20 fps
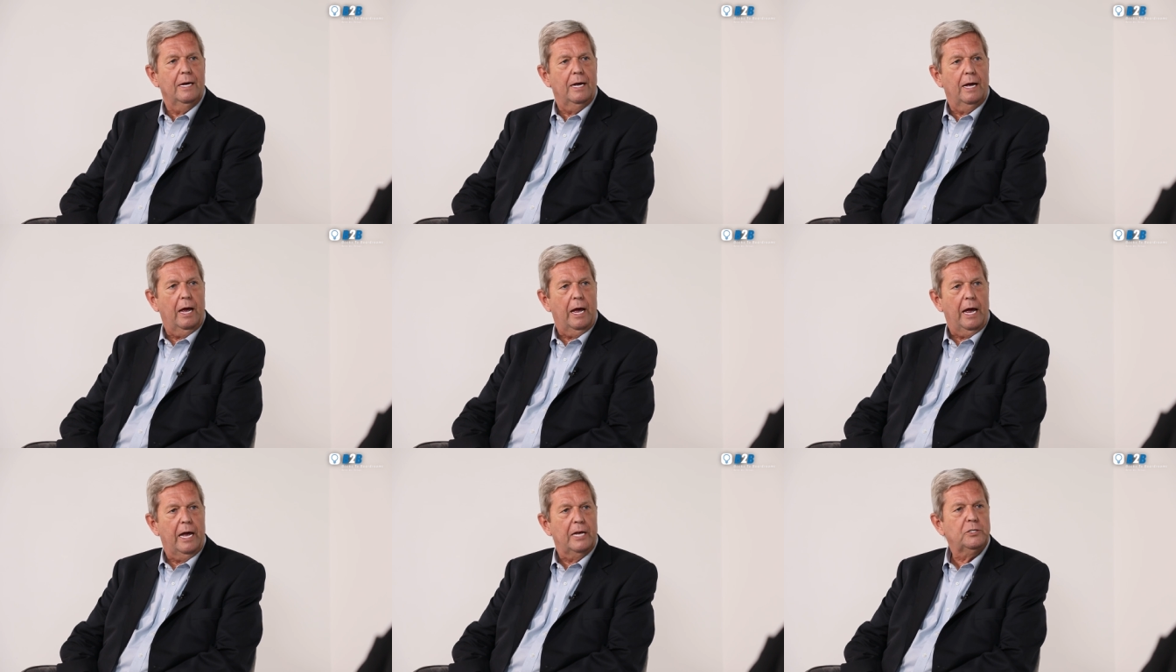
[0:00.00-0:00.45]

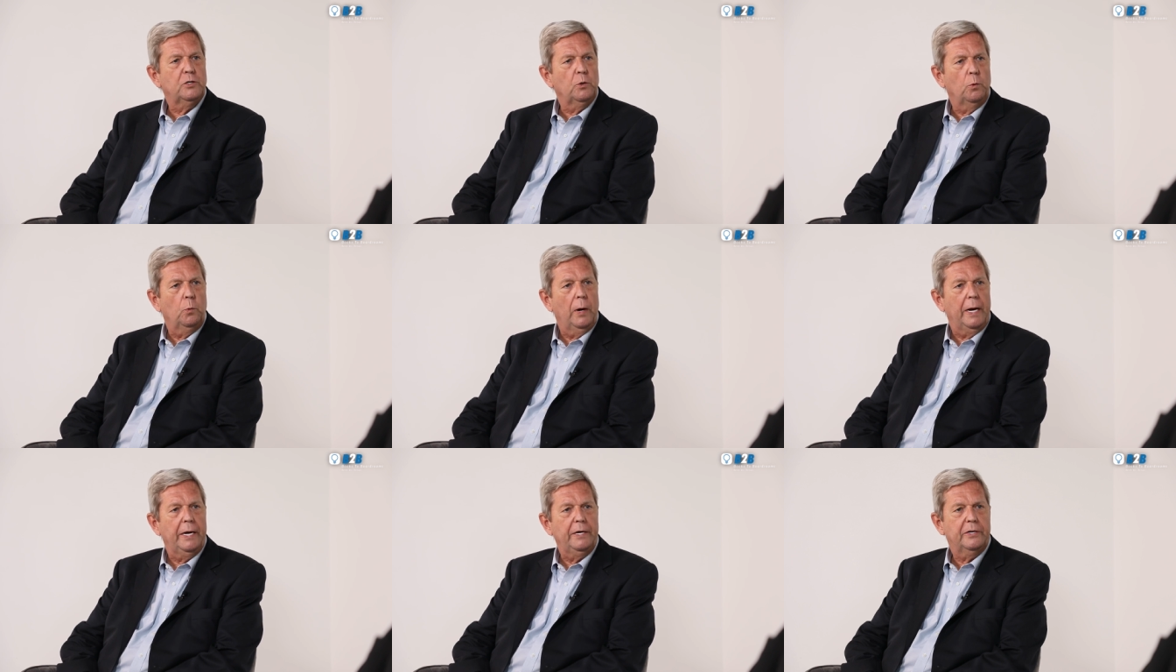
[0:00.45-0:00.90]
uh, as a
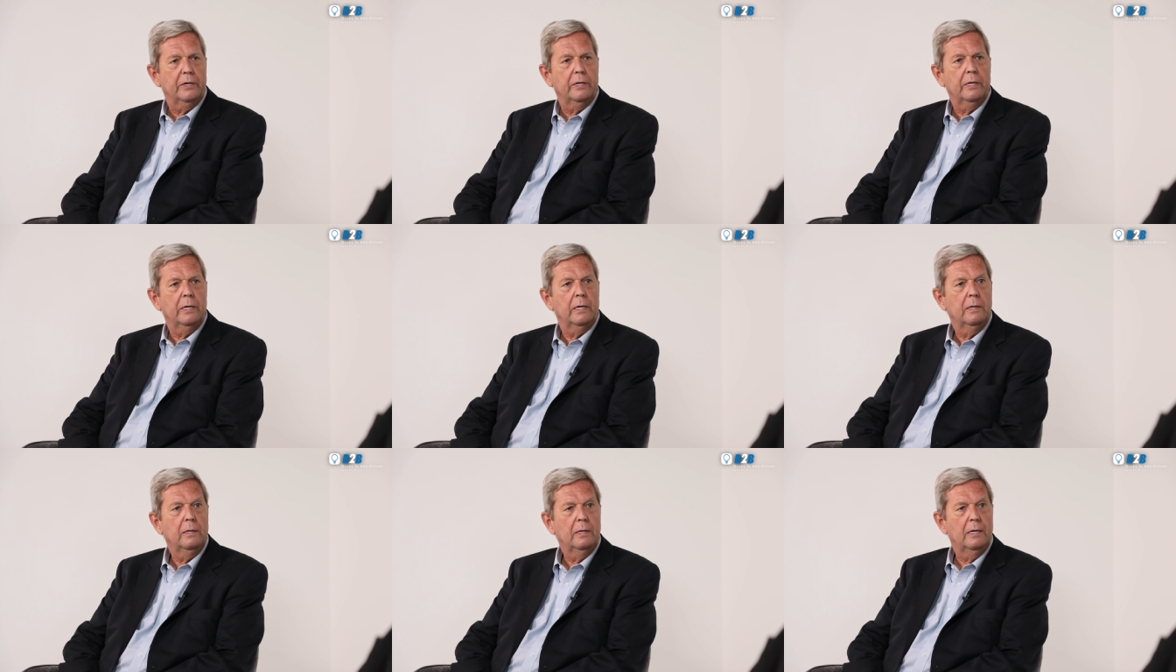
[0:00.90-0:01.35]

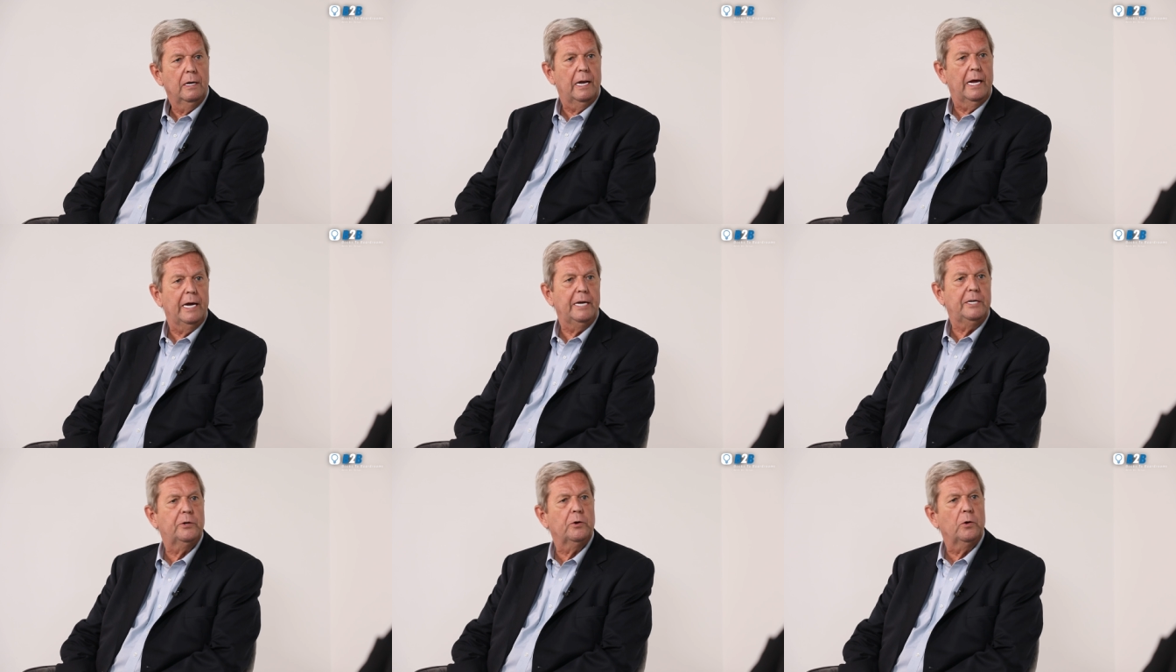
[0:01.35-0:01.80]
waiter,
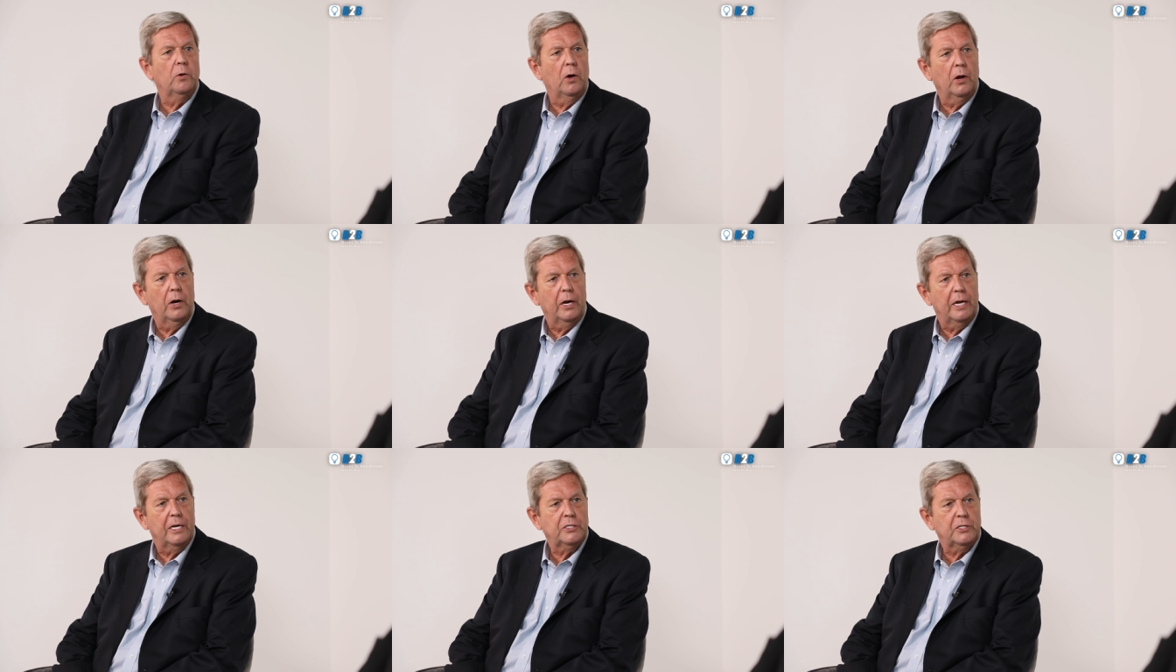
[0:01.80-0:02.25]
later
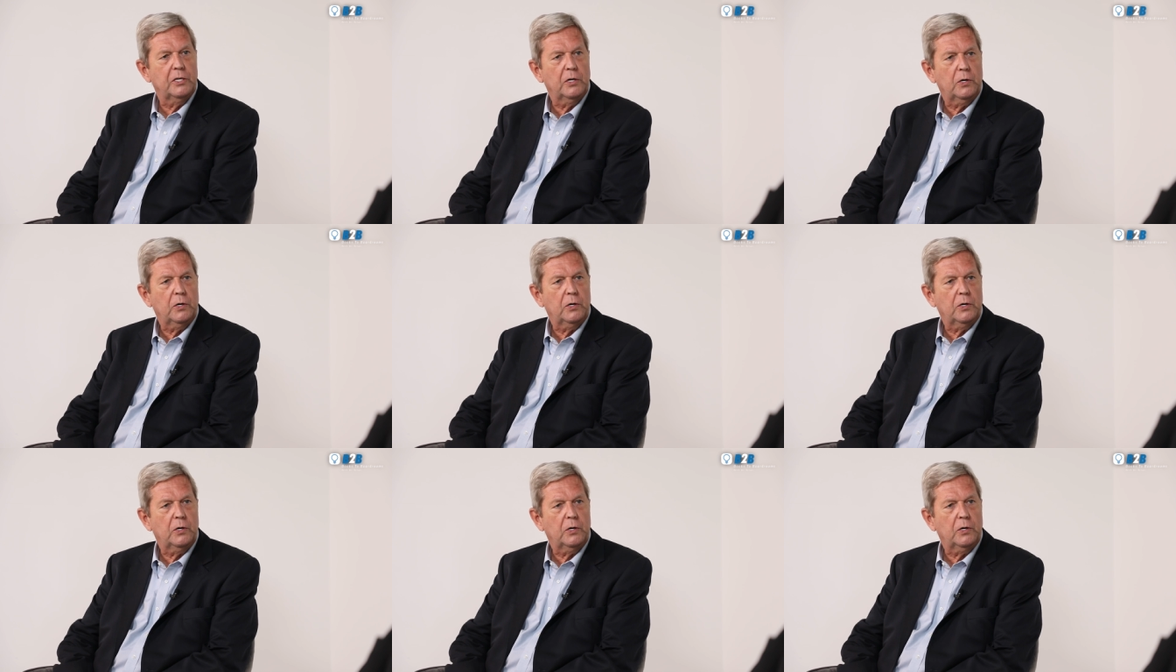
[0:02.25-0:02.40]
on as